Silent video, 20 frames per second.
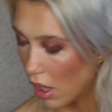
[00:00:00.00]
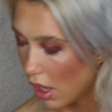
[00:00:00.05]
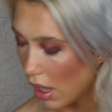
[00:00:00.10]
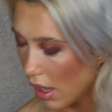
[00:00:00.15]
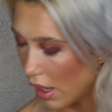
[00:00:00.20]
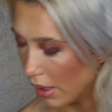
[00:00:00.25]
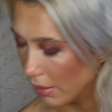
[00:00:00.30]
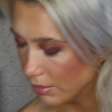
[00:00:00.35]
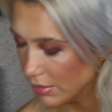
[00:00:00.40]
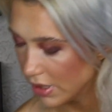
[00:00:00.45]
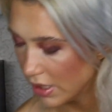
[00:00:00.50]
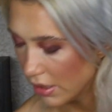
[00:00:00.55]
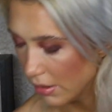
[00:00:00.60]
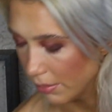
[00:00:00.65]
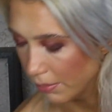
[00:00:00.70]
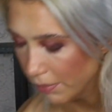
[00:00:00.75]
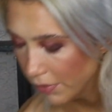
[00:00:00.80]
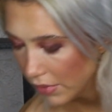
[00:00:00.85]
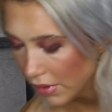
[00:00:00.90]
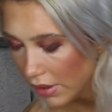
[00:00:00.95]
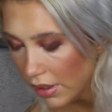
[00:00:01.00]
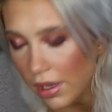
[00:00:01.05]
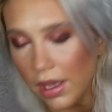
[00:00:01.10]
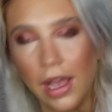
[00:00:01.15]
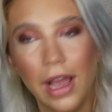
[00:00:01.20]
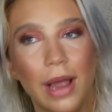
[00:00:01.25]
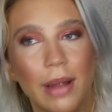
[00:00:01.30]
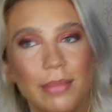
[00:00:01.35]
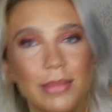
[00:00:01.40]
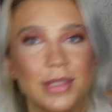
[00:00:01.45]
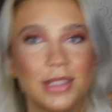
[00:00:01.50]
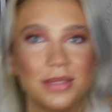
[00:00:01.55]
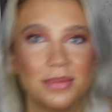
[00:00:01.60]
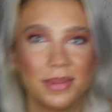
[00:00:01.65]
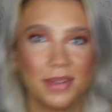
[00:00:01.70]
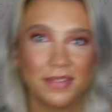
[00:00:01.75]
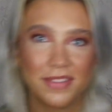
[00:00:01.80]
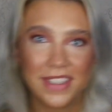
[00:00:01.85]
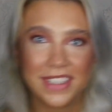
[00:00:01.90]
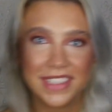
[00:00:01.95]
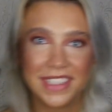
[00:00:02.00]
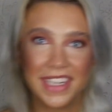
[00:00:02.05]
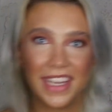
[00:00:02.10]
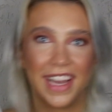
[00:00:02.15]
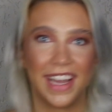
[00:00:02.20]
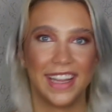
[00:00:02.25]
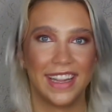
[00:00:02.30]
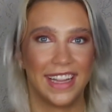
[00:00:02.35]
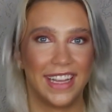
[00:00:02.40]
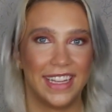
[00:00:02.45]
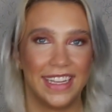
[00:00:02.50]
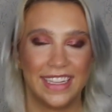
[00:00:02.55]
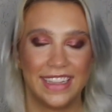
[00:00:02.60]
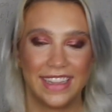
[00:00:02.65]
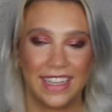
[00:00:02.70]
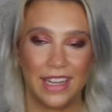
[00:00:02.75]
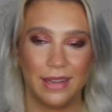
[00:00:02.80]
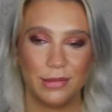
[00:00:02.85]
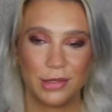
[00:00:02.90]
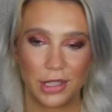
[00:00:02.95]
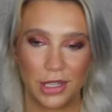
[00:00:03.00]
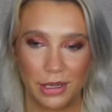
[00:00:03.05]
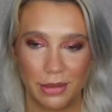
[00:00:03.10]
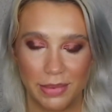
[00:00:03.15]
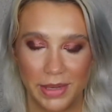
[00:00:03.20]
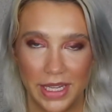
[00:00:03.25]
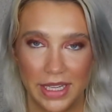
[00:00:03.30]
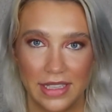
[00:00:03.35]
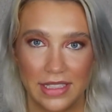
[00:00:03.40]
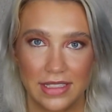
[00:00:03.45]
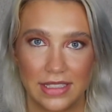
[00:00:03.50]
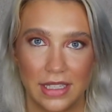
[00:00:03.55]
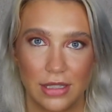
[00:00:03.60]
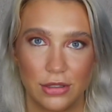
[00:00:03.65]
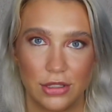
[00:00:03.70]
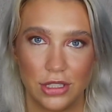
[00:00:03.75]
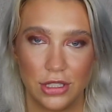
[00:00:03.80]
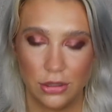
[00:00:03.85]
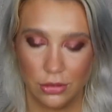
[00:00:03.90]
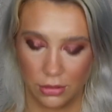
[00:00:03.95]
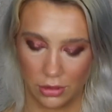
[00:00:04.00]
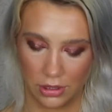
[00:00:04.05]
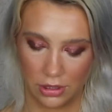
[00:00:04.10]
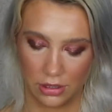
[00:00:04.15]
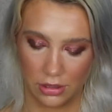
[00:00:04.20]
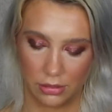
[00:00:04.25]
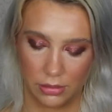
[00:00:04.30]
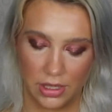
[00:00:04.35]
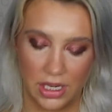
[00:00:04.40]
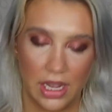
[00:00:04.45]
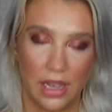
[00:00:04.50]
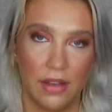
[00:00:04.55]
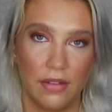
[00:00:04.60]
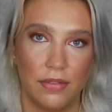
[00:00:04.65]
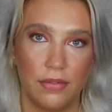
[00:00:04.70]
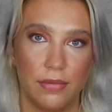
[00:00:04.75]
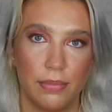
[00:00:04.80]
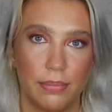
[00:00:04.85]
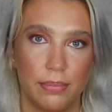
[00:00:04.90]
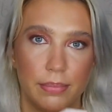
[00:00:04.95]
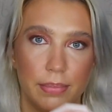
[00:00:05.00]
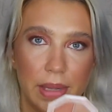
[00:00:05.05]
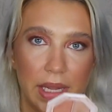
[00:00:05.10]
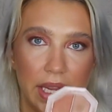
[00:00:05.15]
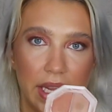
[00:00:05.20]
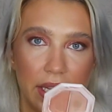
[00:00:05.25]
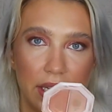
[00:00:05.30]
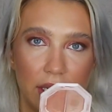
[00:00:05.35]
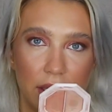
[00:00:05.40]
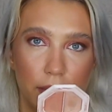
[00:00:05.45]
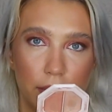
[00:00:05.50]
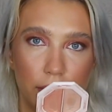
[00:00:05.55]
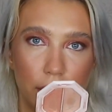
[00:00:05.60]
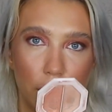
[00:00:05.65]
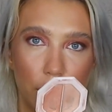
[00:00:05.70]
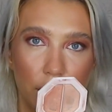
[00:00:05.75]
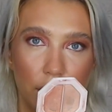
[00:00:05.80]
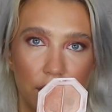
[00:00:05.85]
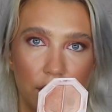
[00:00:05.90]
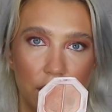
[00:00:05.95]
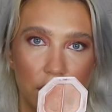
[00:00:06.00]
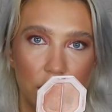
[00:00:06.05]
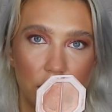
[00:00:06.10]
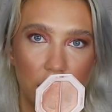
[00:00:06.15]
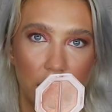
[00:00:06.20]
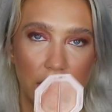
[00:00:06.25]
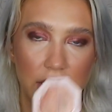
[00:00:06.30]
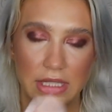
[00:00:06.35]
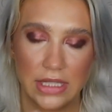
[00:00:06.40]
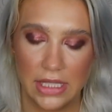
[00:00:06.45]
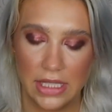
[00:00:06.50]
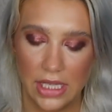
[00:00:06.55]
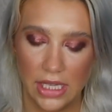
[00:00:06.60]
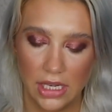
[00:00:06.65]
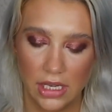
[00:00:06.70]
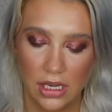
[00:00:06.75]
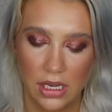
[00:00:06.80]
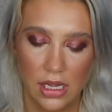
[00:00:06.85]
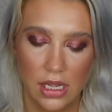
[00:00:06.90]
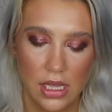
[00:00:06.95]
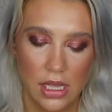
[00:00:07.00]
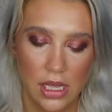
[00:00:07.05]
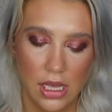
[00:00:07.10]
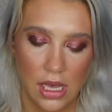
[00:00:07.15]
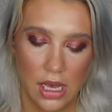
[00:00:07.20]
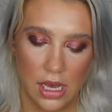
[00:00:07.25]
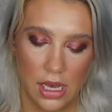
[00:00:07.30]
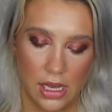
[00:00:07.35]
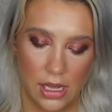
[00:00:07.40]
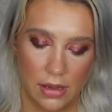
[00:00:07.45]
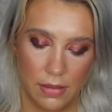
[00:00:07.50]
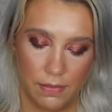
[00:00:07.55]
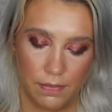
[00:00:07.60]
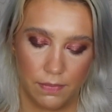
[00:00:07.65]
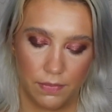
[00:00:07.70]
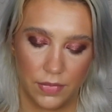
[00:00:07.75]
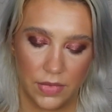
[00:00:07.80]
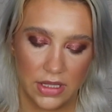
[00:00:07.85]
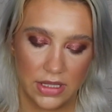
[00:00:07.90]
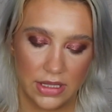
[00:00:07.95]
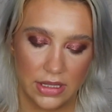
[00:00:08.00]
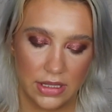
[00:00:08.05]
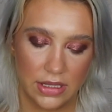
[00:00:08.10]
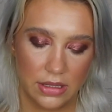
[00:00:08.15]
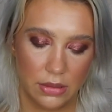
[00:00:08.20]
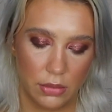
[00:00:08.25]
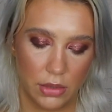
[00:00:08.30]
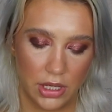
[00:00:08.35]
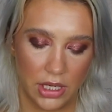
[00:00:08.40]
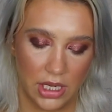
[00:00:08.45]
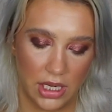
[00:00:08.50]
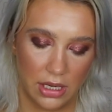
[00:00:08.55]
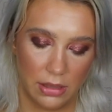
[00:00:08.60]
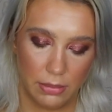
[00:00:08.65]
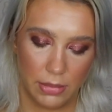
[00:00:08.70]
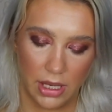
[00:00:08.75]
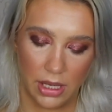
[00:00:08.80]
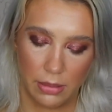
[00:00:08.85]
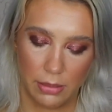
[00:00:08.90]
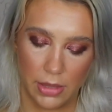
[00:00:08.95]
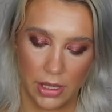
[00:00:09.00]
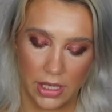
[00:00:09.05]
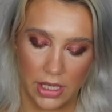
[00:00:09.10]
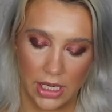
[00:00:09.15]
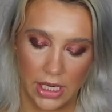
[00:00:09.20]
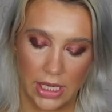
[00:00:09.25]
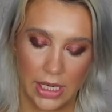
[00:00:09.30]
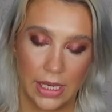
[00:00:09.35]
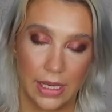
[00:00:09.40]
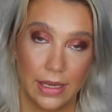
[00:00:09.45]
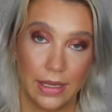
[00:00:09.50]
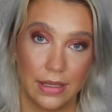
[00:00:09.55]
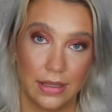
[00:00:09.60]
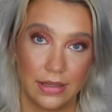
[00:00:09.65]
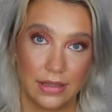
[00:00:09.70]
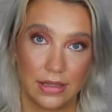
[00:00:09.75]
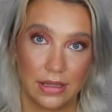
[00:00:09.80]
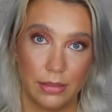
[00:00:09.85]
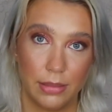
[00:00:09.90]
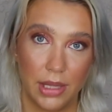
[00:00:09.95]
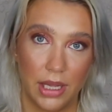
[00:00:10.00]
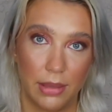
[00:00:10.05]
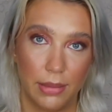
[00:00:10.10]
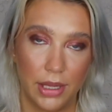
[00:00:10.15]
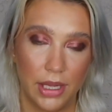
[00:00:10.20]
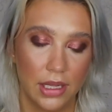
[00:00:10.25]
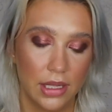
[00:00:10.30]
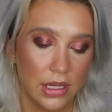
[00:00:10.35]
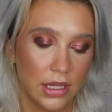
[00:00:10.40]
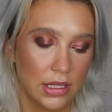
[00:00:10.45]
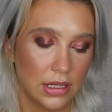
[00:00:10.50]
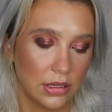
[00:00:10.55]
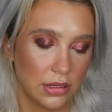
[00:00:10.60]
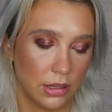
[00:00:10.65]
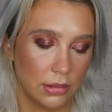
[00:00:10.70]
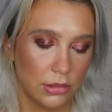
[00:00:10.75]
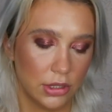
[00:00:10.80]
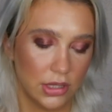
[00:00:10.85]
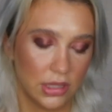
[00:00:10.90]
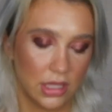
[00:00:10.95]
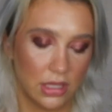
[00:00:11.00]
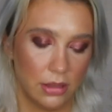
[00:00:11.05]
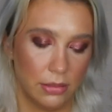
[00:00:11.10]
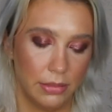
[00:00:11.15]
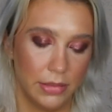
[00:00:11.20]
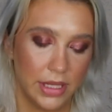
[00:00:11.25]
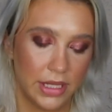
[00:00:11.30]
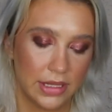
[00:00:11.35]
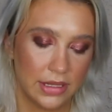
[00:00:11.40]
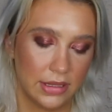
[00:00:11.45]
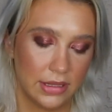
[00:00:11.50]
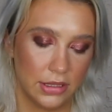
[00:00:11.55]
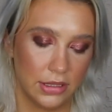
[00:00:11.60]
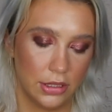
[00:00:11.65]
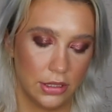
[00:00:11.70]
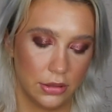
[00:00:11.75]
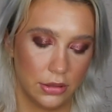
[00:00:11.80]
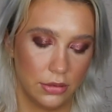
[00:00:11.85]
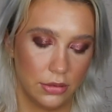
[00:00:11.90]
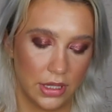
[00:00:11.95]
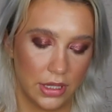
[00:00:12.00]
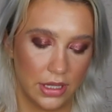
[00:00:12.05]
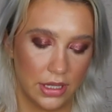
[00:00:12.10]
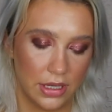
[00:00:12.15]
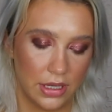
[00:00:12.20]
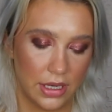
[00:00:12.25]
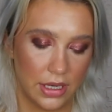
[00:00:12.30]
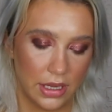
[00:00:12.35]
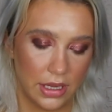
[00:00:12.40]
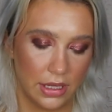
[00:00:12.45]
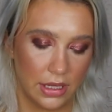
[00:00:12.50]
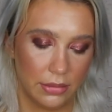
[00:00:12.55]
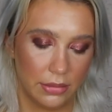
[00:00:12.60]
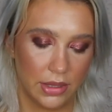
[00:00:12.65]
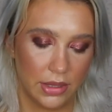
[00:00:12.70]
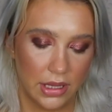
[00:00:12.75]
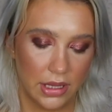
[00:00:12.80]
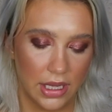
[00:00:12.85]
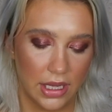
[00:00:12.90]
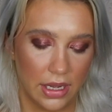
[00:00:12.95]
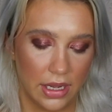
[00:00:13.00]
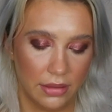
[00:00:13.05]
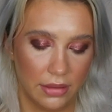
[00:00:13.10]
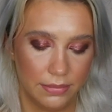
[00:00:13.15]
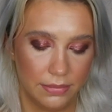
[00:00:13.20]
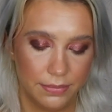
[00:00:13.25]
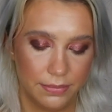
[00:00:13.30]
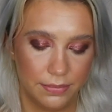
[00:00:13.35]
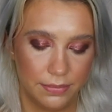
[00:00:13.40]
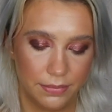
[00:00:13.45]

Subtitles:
I'm dumb. I'm gonna use my Fenty highlight. I'm trying to pan this out too, where we have pan in both of the shades in it. This is the one in Mean Money and Hussla Baby. So I'm just gonna mix the two and highlight with that.